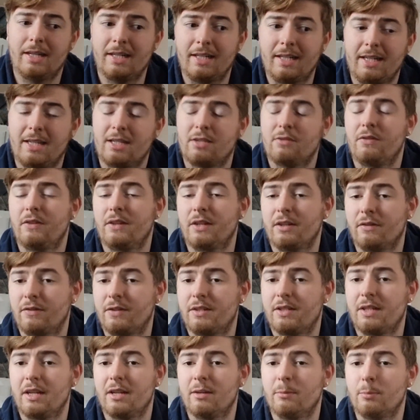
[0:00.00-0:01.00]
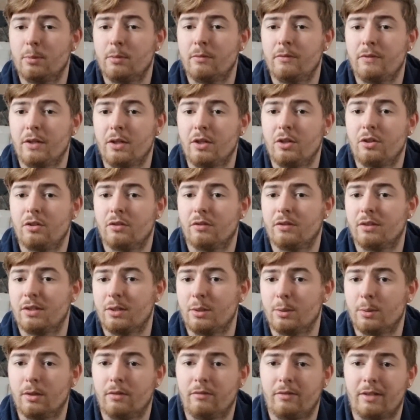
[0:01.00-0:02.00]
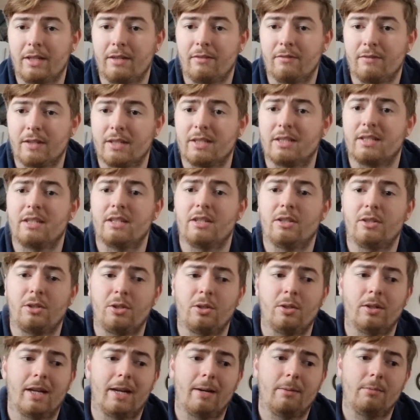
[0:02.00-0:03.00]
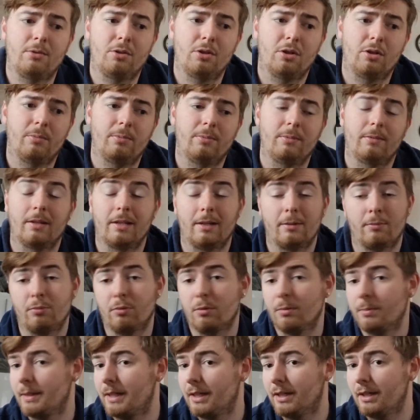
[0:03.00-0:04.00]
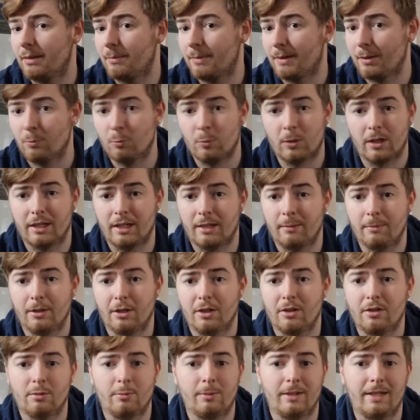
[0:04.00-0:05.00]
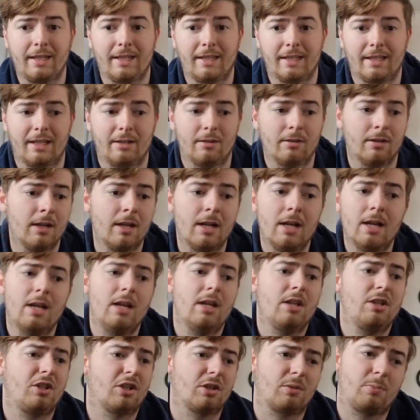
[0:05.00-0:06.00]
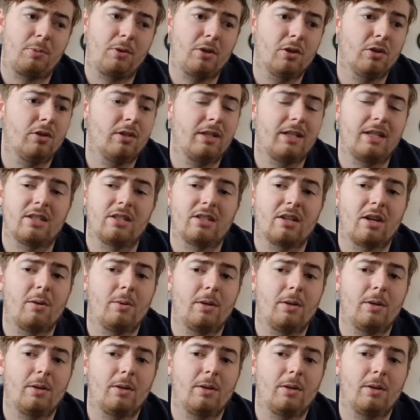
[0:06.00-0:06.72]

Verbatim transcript: at least for the foreseeable future, until I reinvest in a new laptop, there'll probably only be one upload a week now, just purely